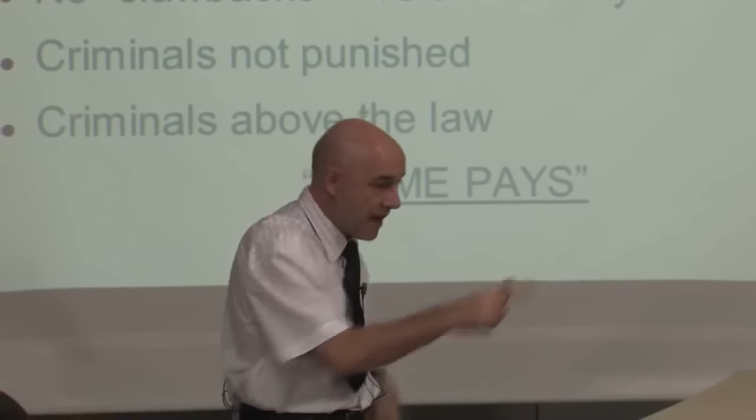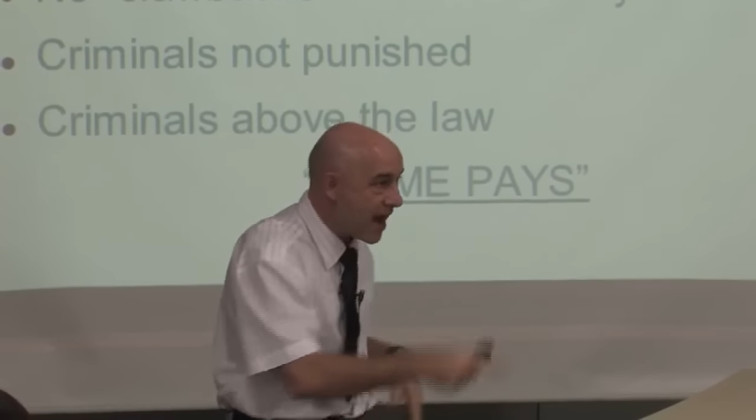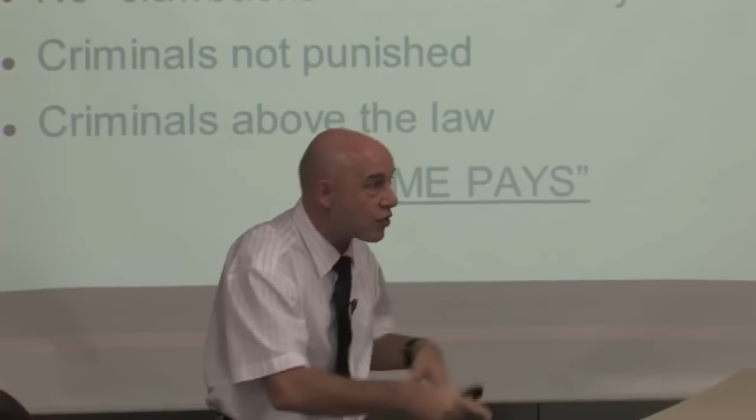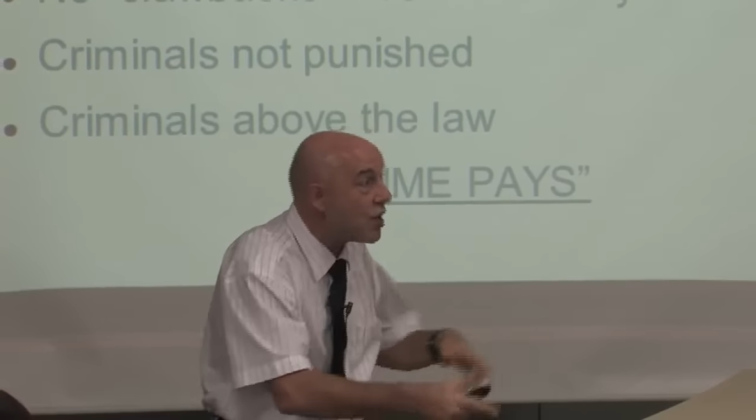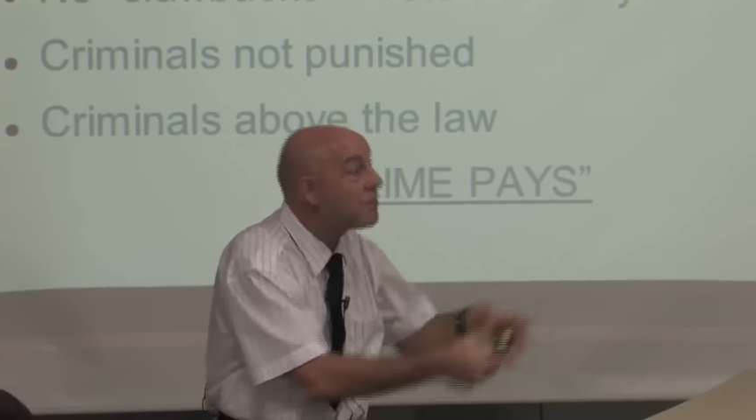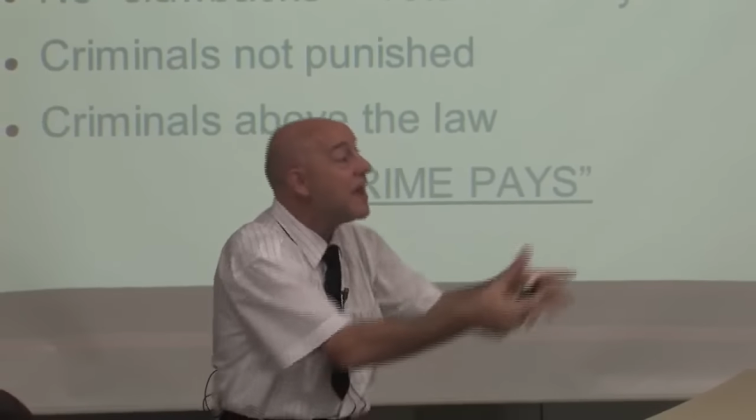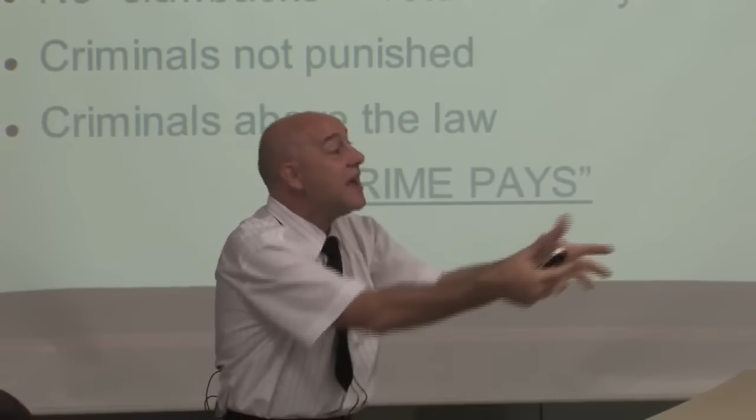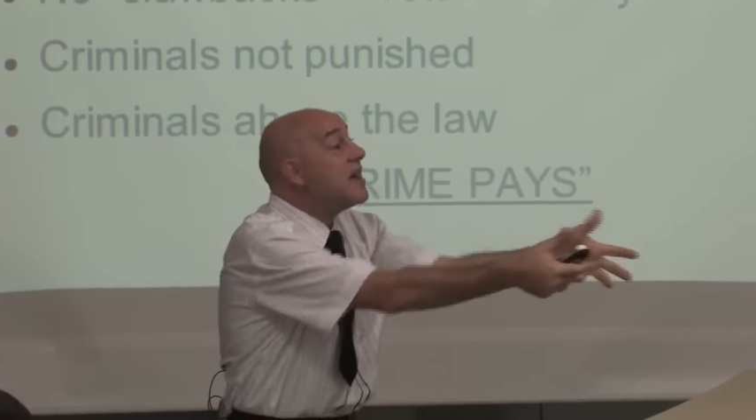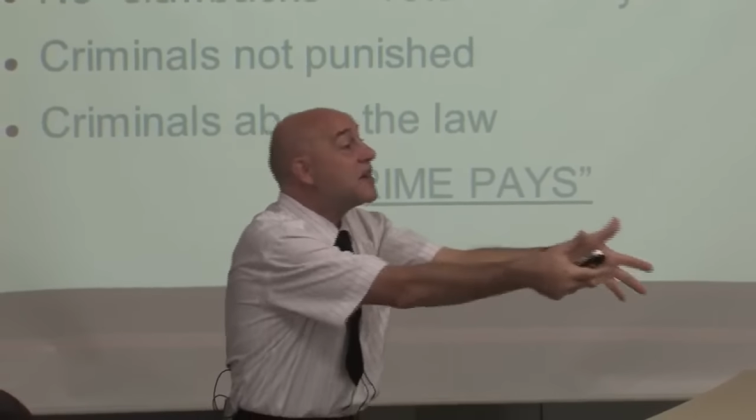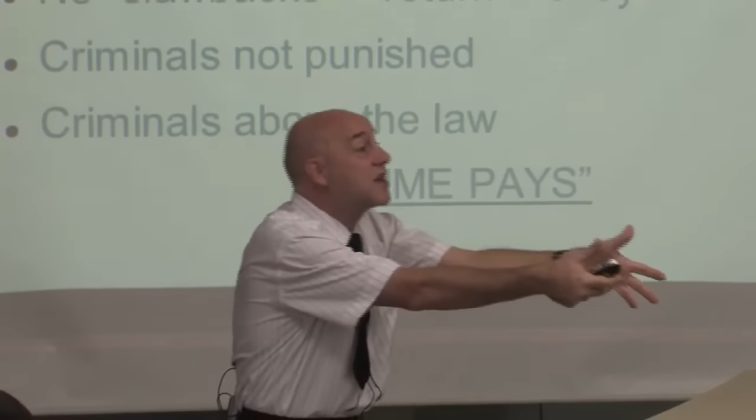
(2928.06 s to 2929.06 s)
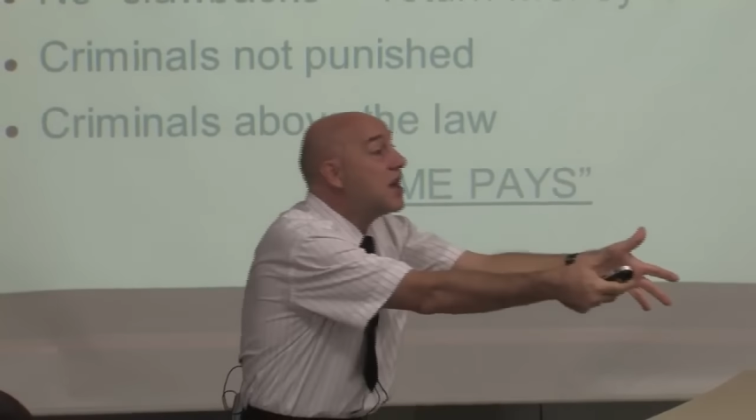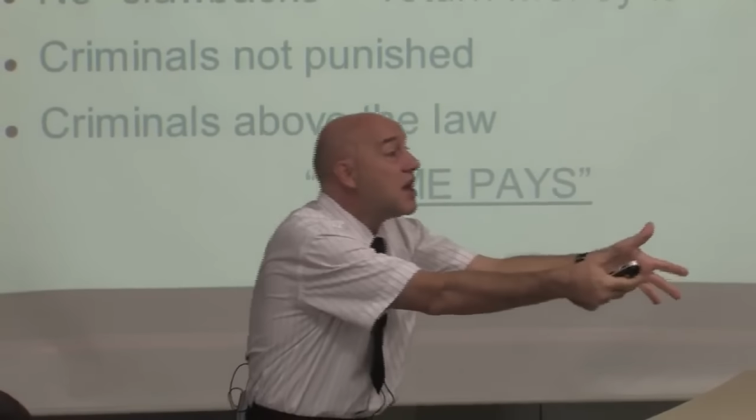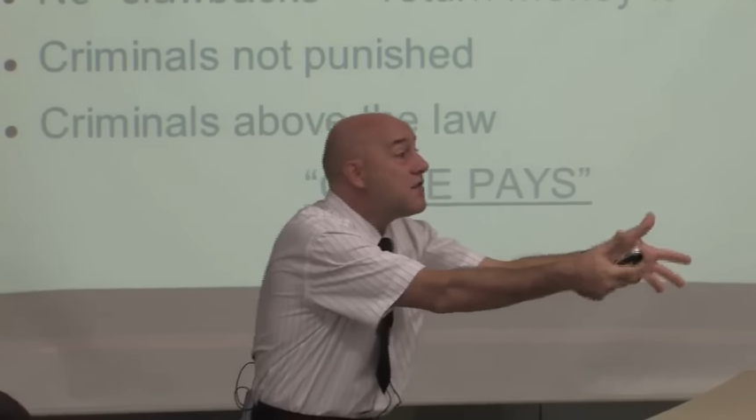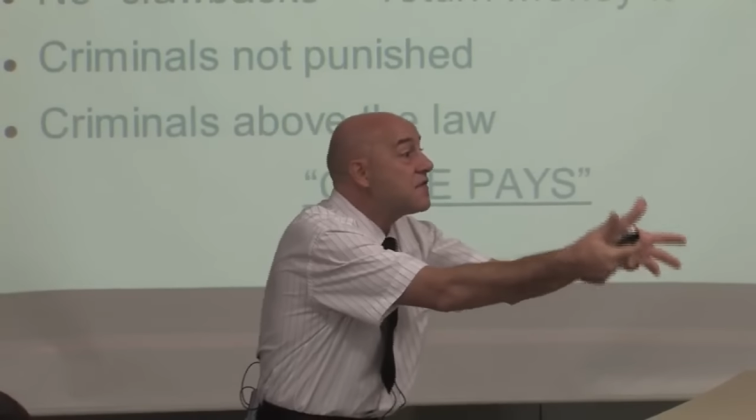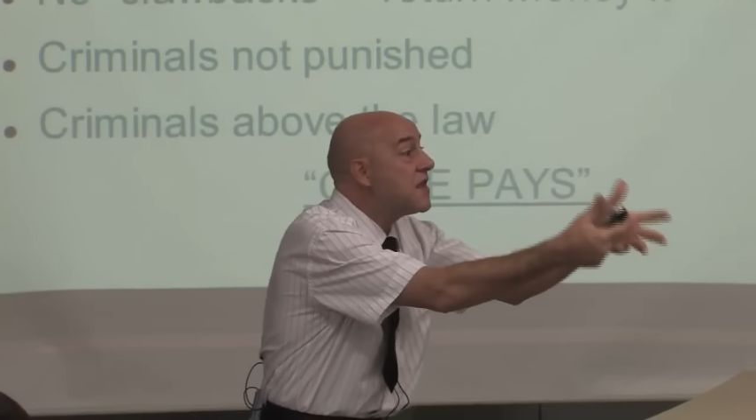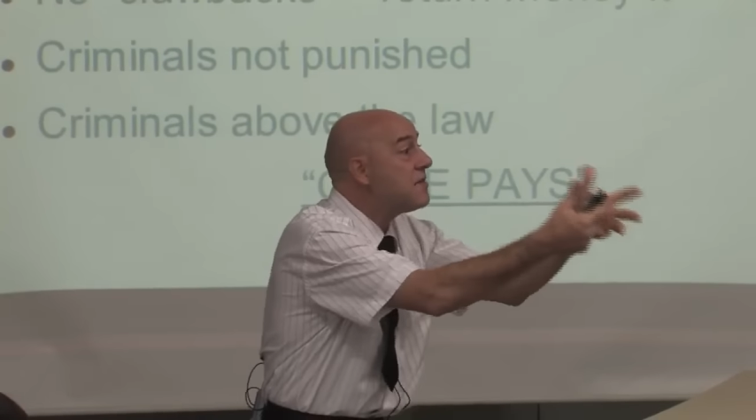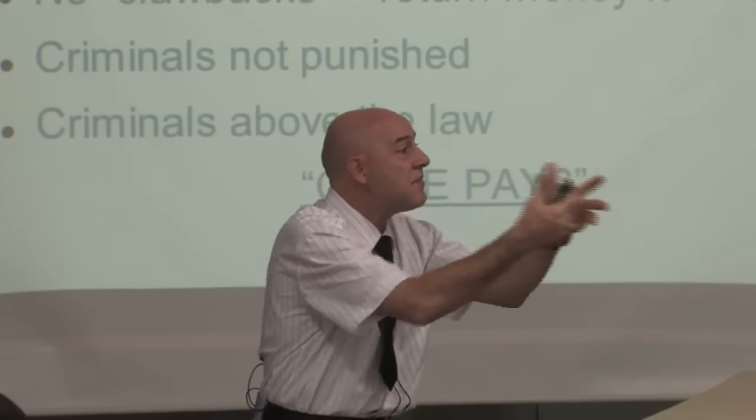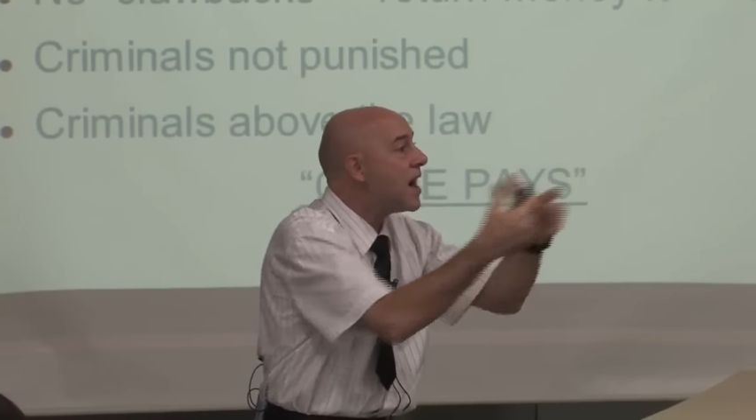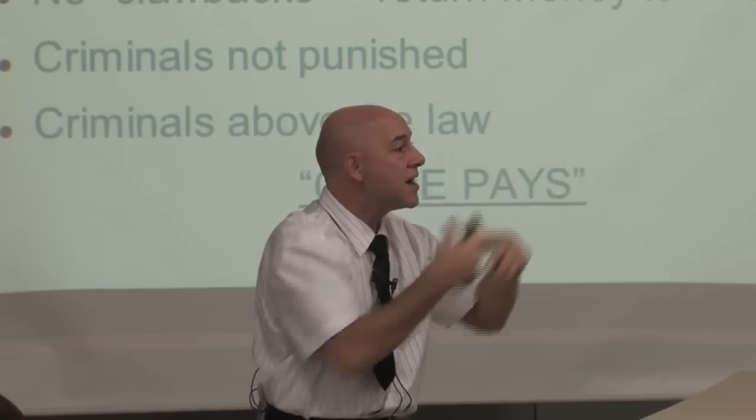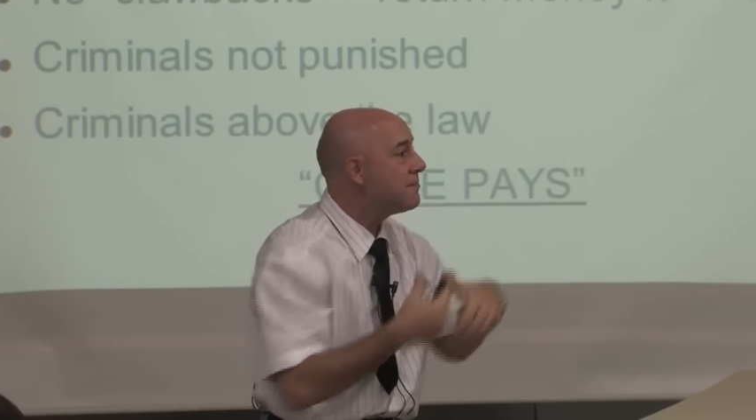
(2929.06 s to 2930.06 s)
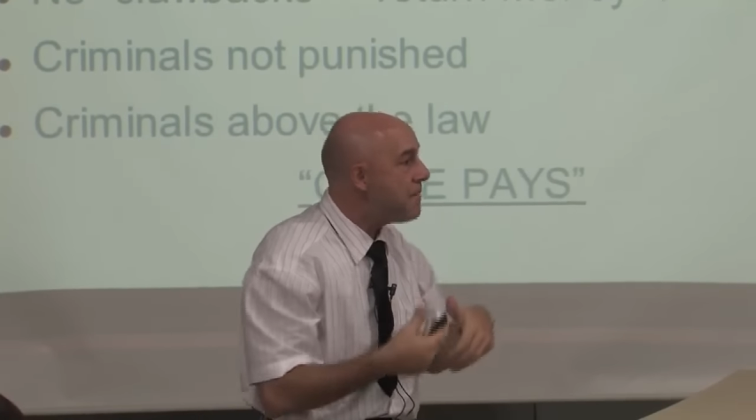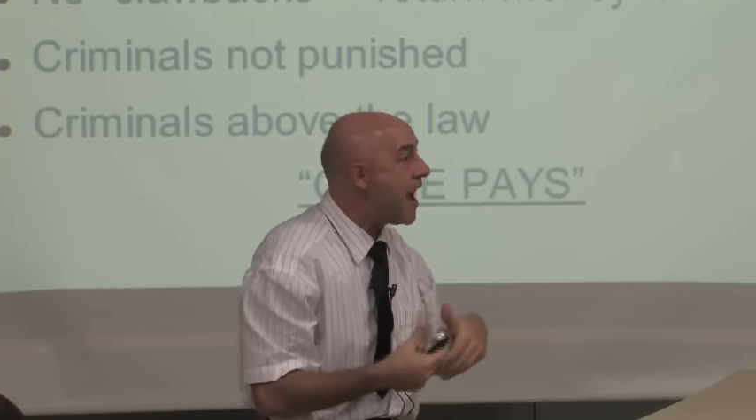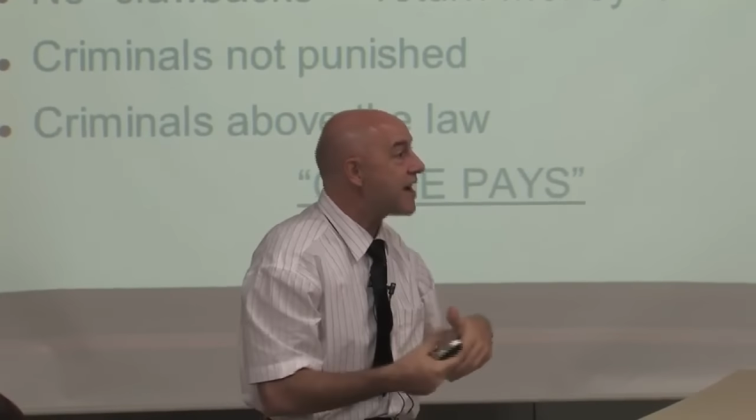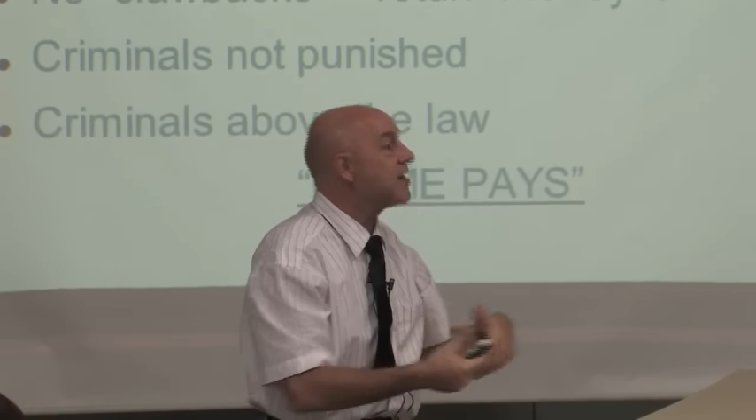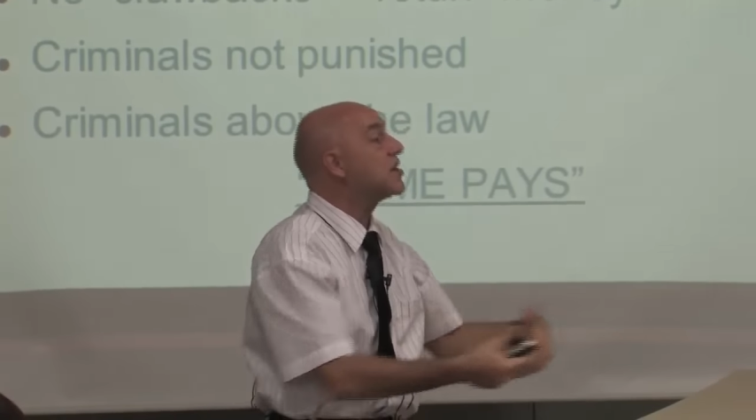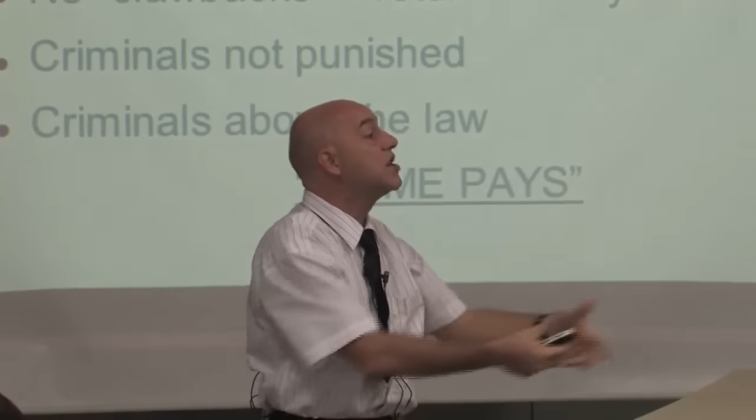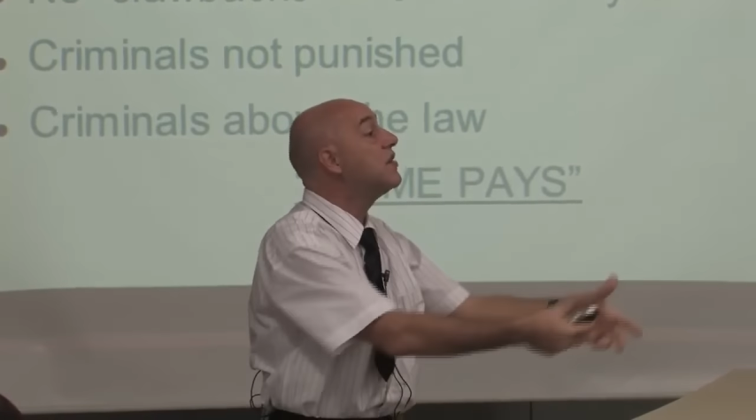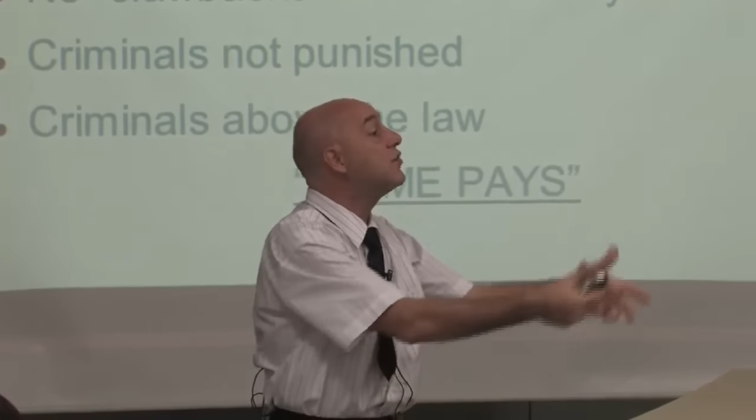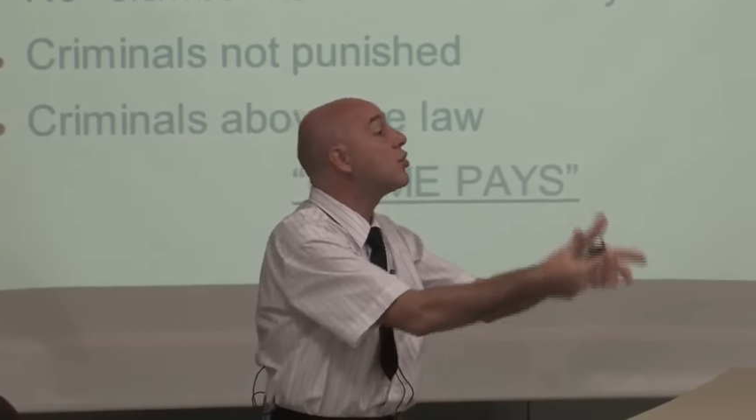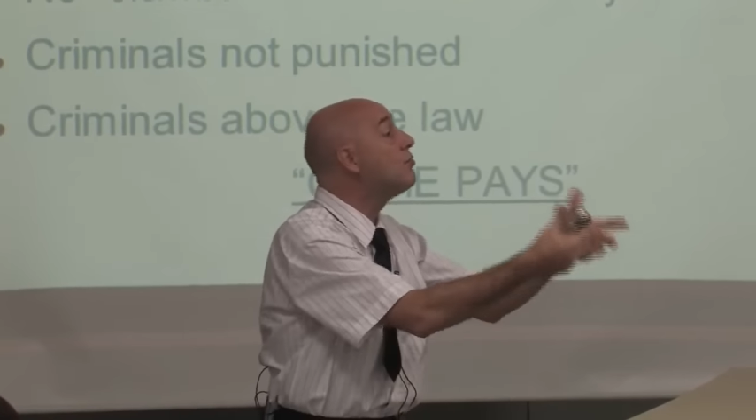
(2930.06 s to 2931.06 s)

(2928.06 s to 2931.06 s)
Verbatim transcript: bankrupt, Give the money back. Give your